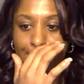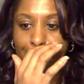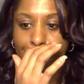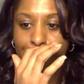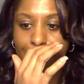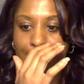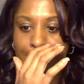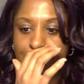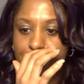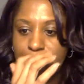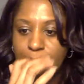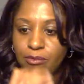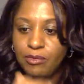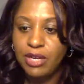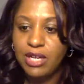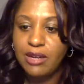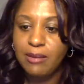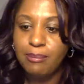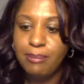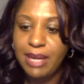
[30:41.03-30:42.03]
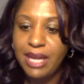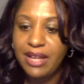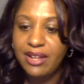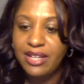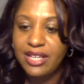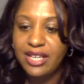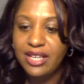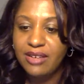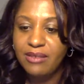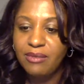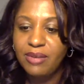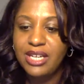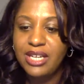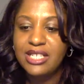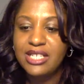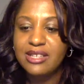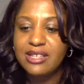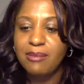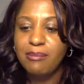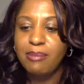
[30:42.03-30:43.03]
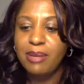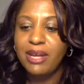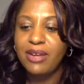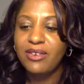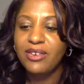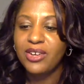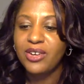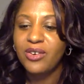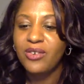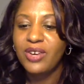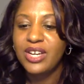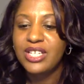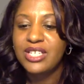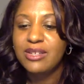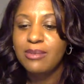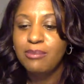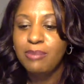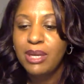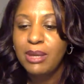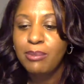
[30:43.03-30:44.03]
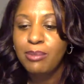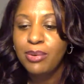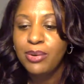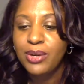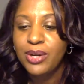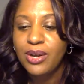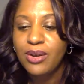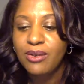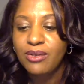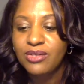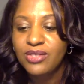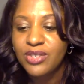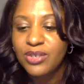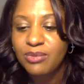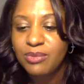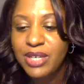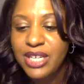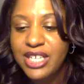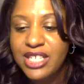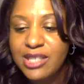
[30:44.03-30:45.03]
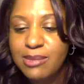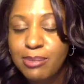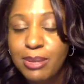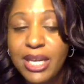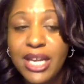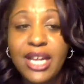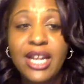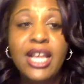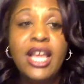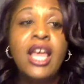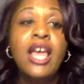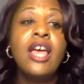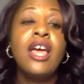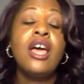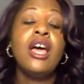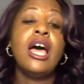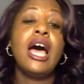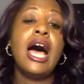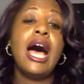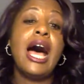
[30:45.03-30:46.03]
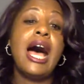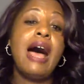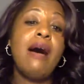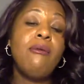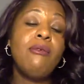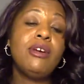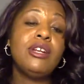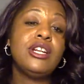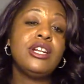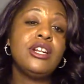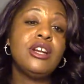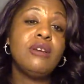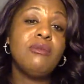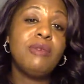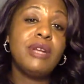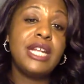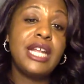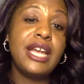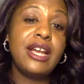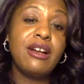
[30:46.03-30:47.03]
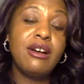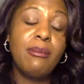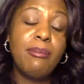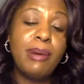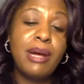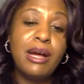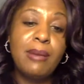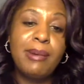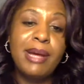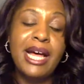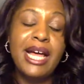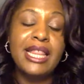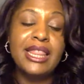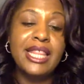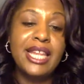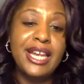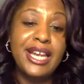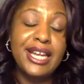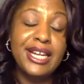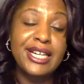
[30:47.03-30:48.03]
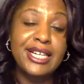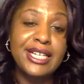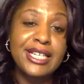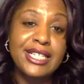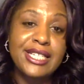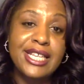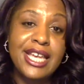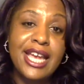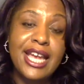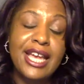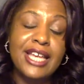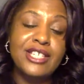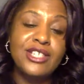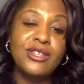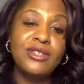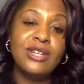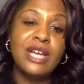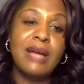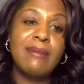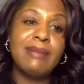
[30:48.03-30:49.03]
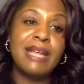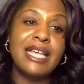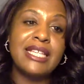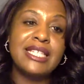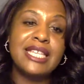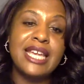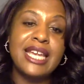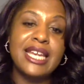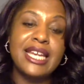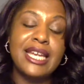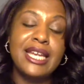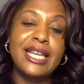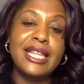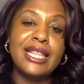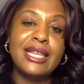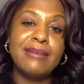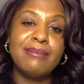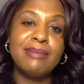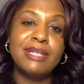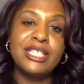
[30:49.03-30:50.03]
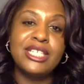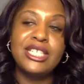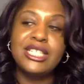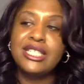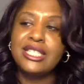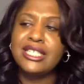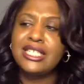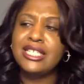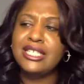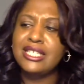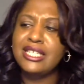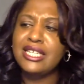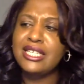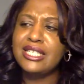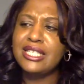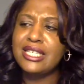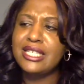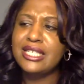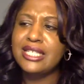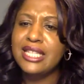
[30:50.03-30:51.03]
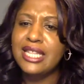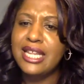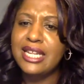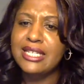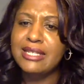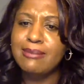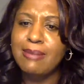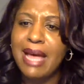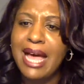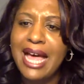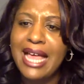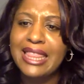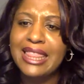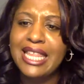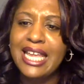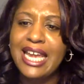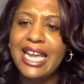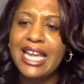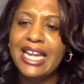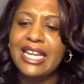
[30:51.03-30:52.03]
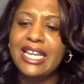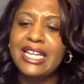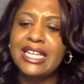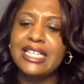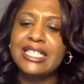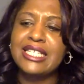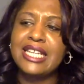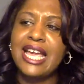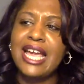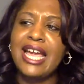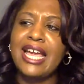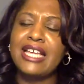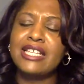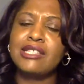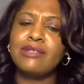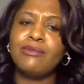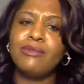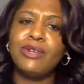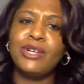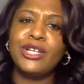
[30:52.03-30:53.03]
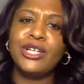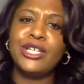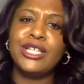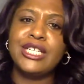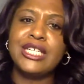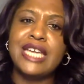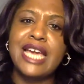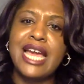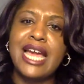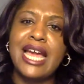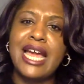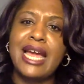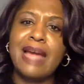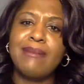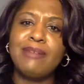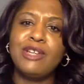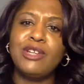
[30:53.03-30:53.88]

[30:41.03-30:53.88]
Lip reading: Let's see, when is a belt going to be put on Tariq's butt? I want to know when they're going to pump hot lead in his ass. I'm not saying kill him, but just let some hot lead hit his ass one good time.